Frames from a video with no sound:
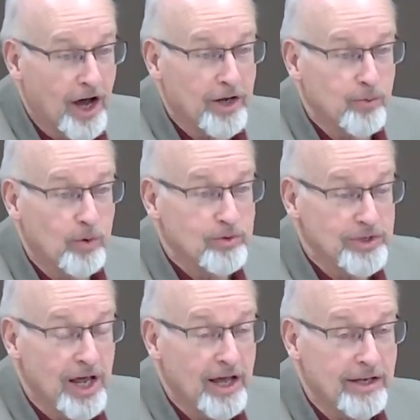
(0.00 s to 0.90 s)
wants
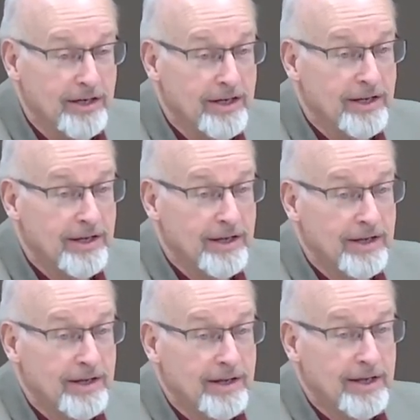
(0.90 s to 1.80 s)
done.
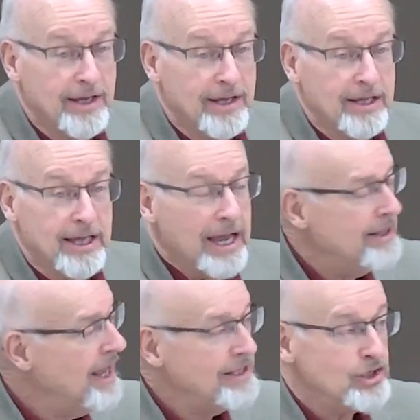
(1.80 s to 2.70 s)
And
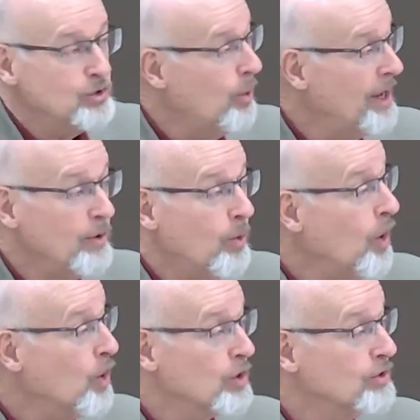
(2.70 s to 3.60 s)
that's the way it works.
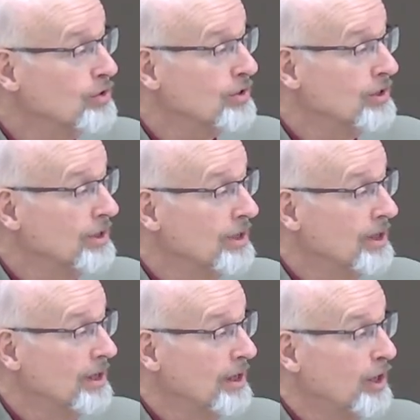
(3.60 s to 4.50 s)

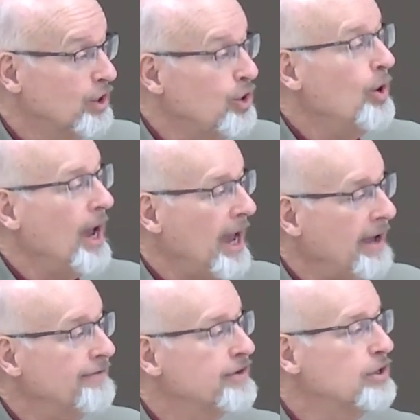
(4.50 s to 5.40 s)
You
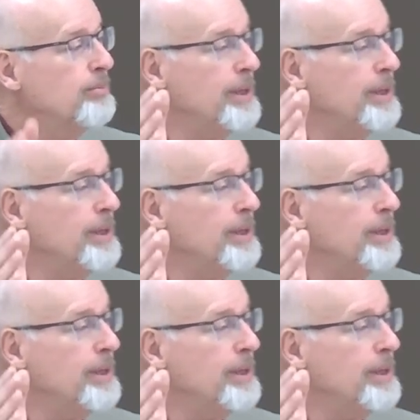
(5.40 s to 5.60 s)
have to be